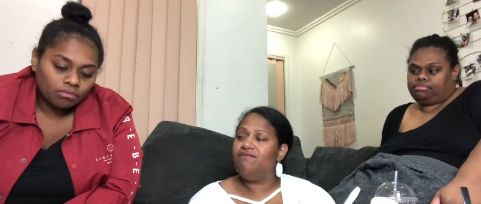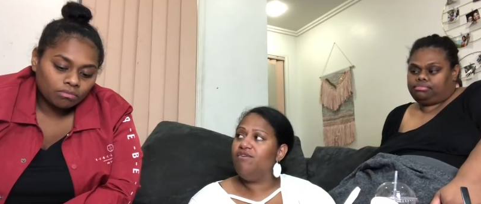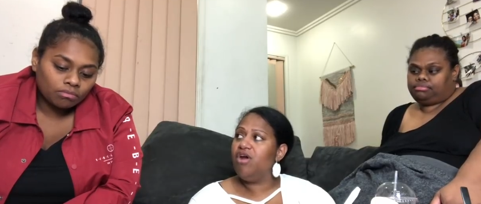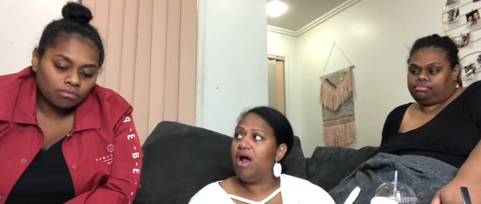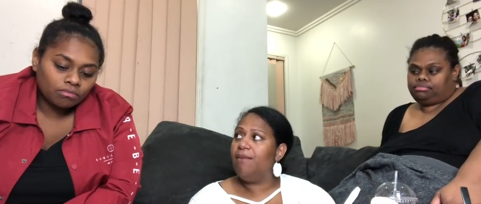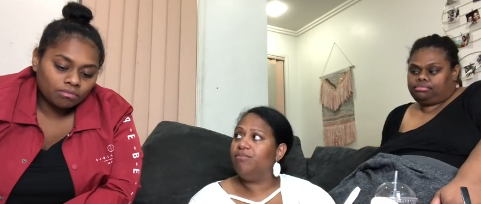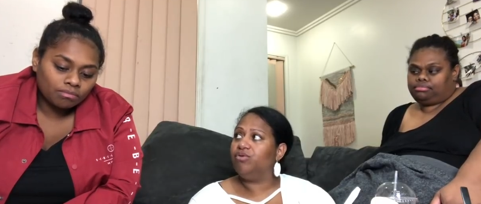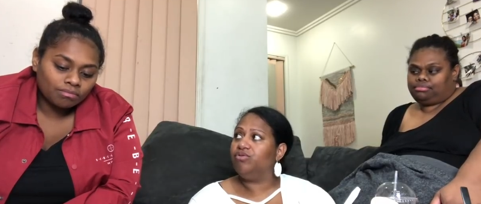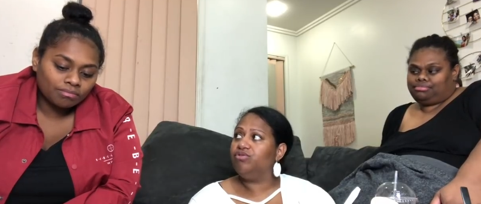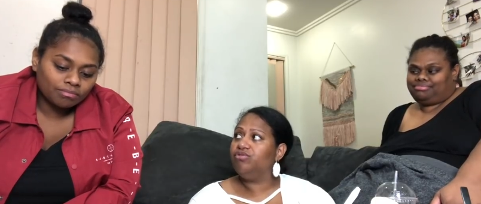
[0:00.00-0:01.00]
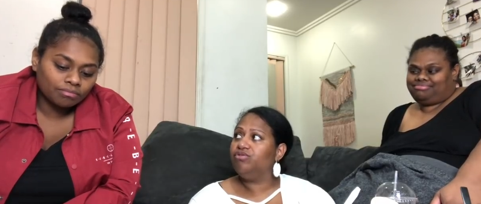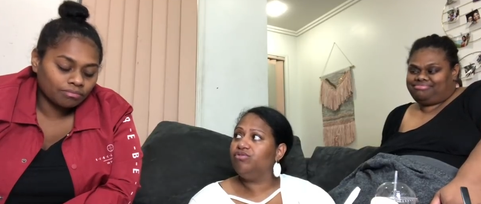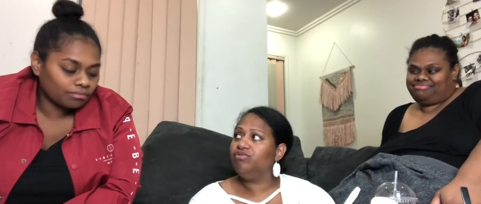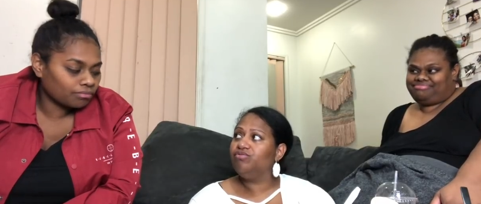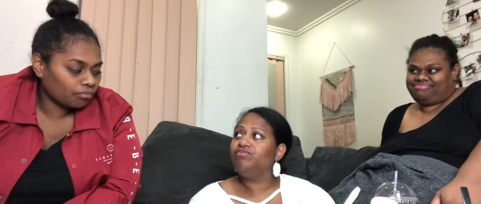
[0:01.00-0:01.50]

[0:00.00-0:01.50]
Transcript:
Speaker 1: and very humble. Mm.